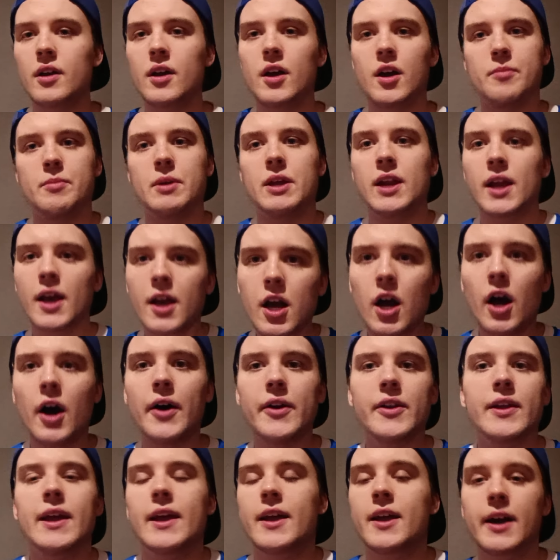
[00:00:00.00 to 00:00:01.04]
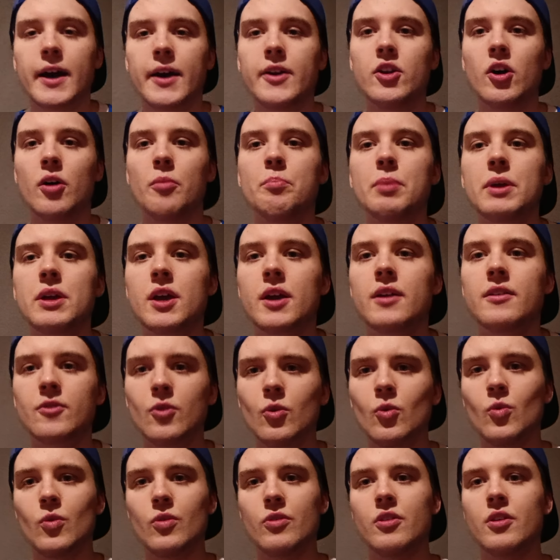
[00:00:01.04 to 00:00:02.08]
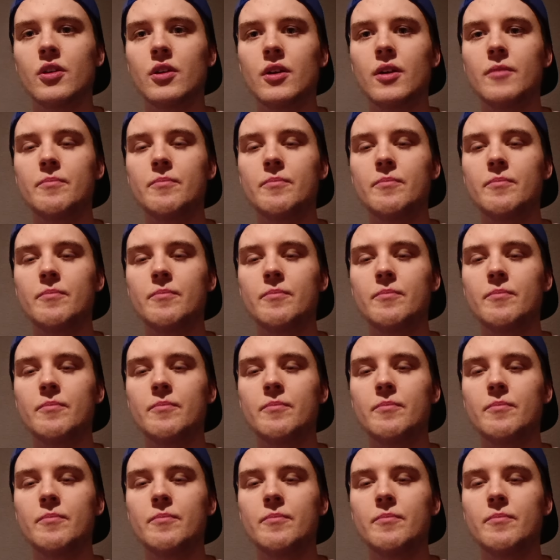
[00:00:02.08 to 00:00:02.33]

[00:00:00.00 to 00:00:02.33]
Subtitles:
I mean, it cannot be ignored.